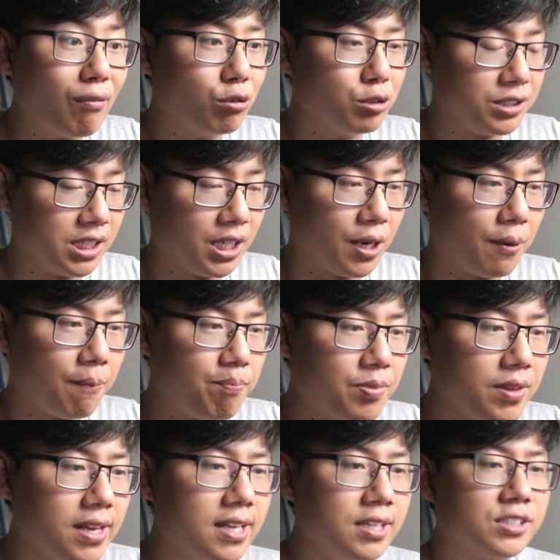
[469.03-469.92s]
here.
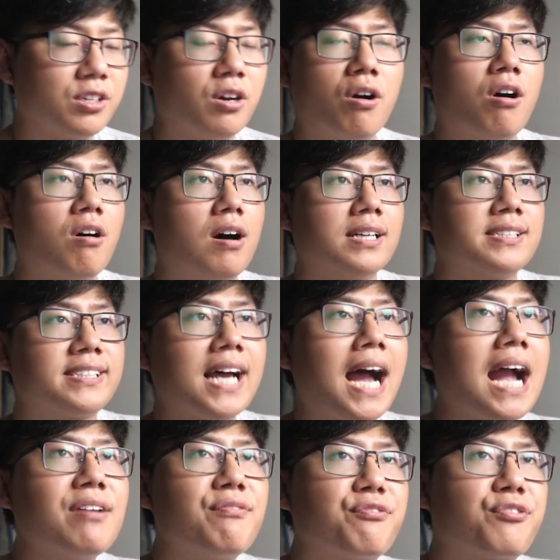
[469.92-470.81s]
So
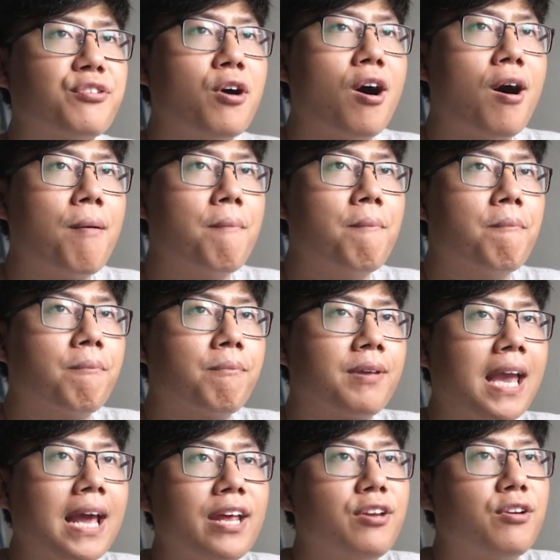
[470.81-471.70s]
aside from
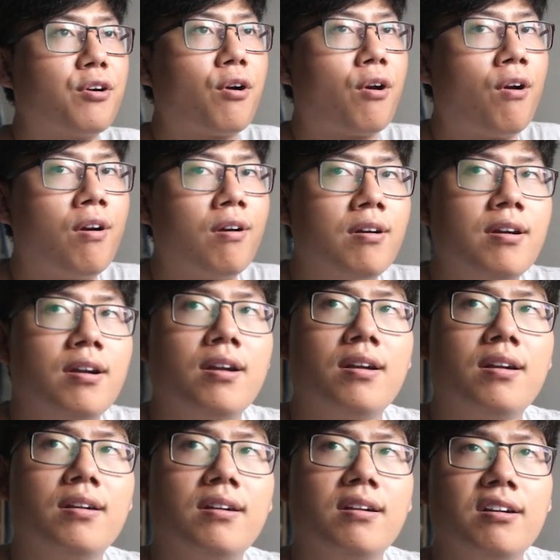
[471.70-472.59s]
getting your
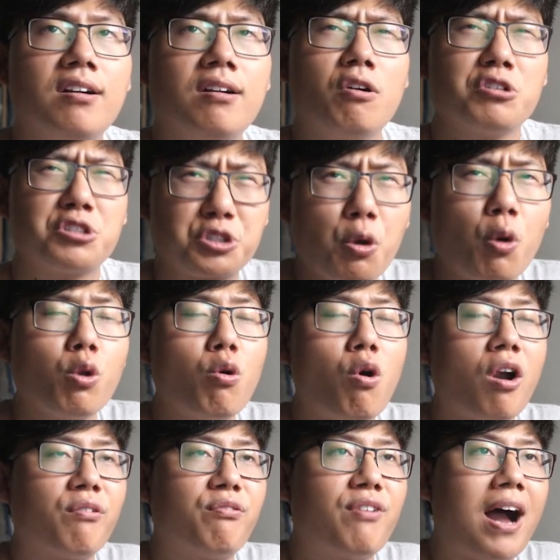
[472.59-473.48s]

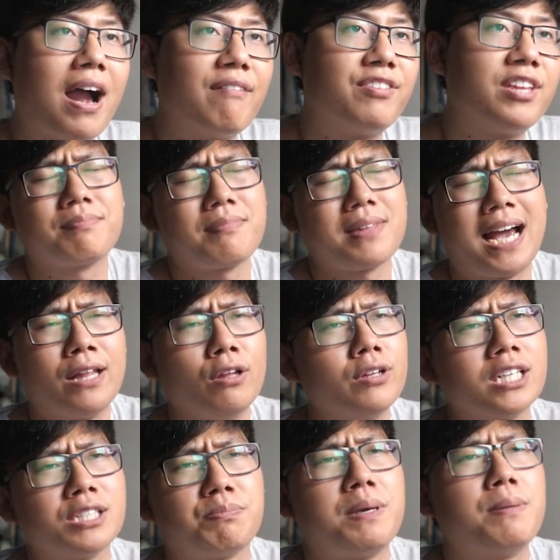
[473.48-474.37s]
solo R5 done, I know
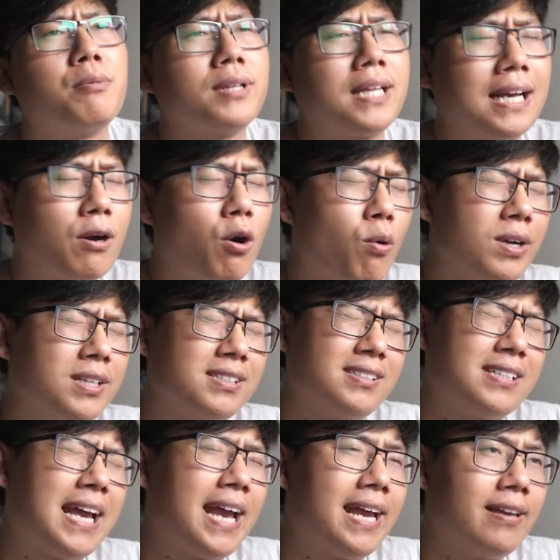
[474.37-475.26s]
there's people that always
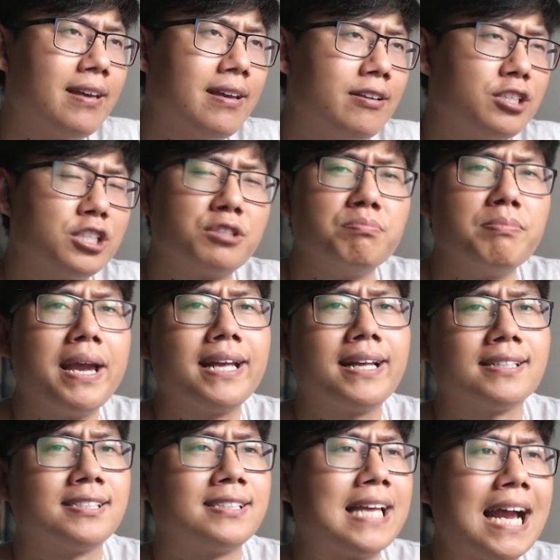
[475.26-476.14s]
say just make
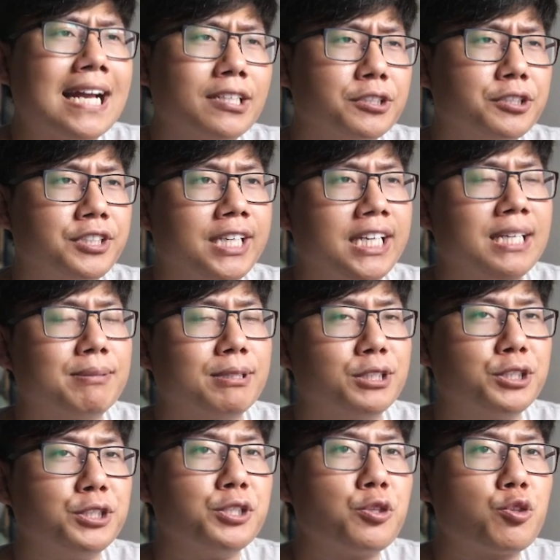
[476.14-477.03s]
a standard team, a
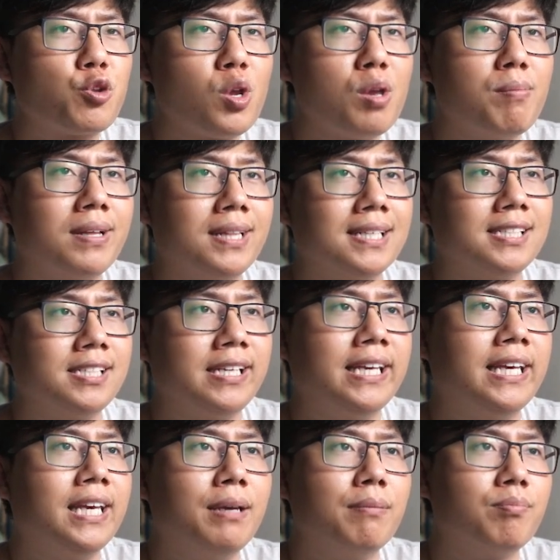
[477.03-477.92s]
2-3 minute
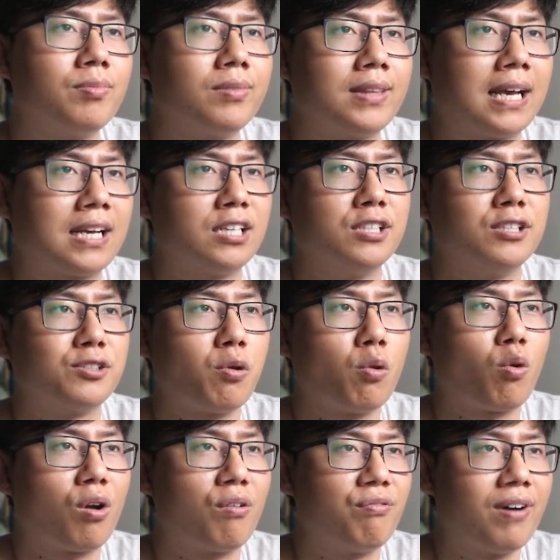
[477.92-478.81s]
team that could do
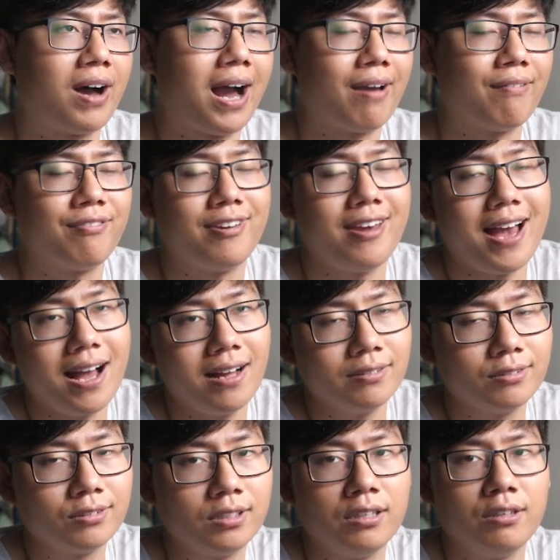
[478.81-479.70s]
solo R5. Yeah,
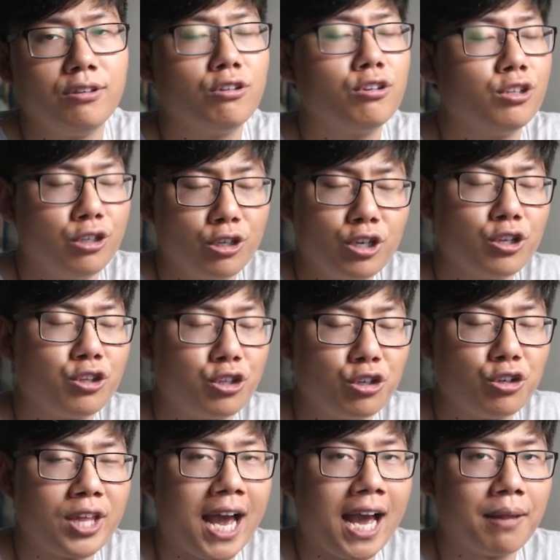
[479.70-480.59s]
you could do
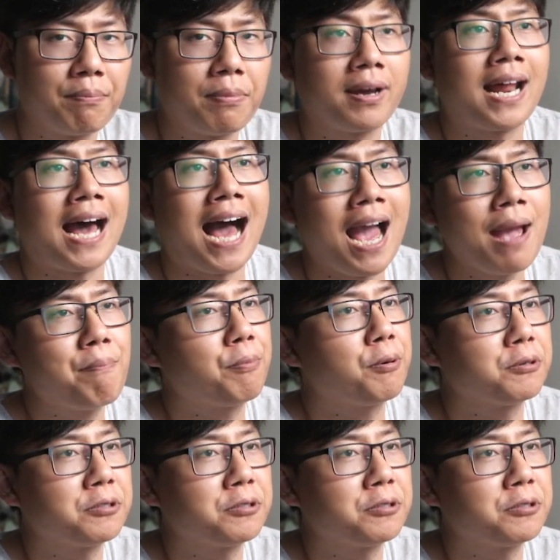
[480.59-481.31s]
that, but I personally